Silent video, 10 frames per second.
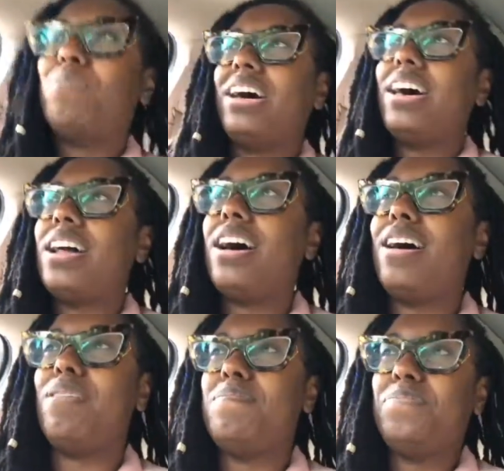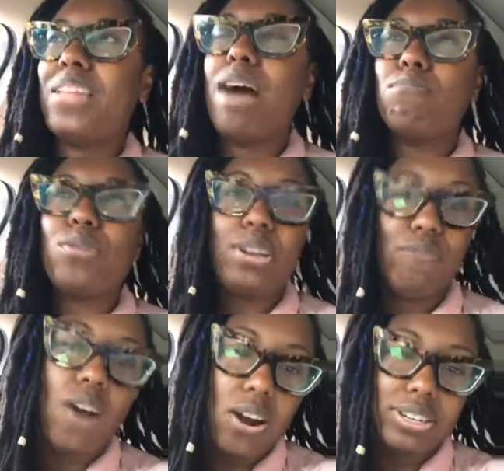But I'm pretty
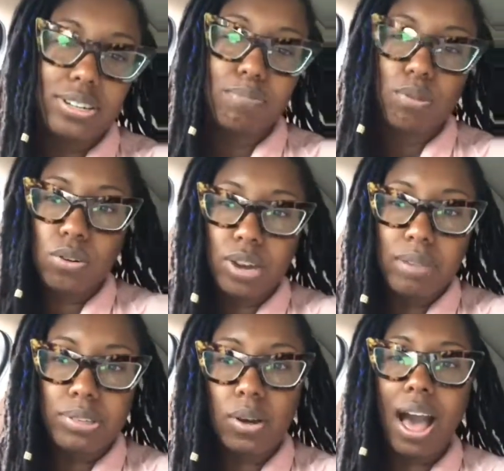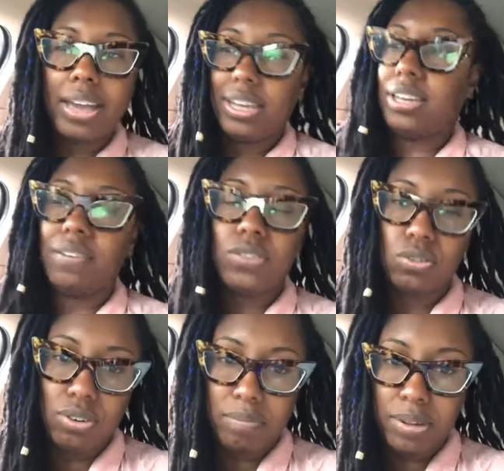far into the program, so I can give a
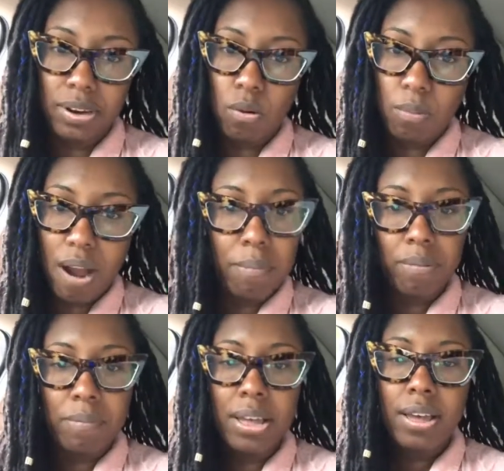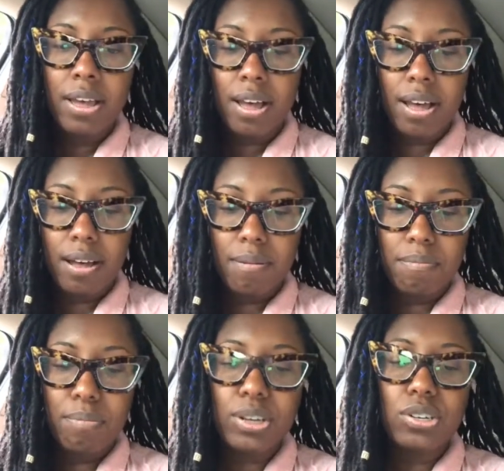treatment, no problem.
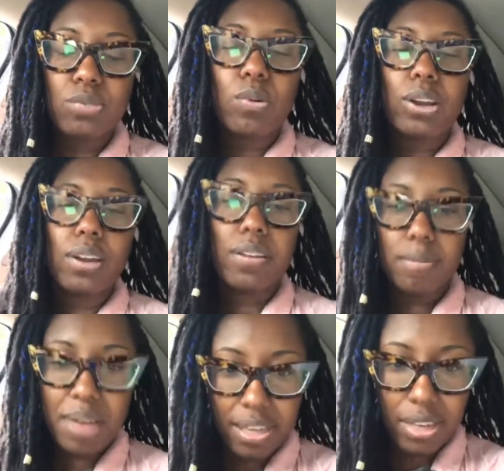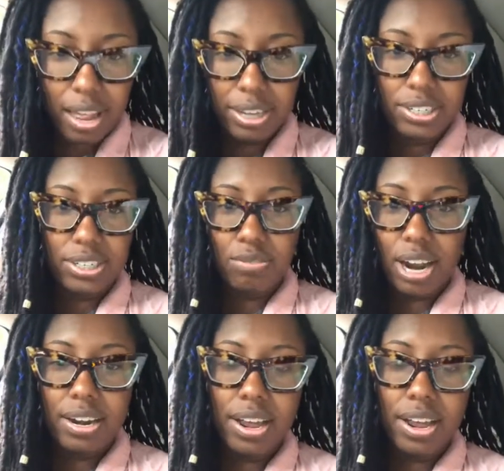But just working on the pathologies right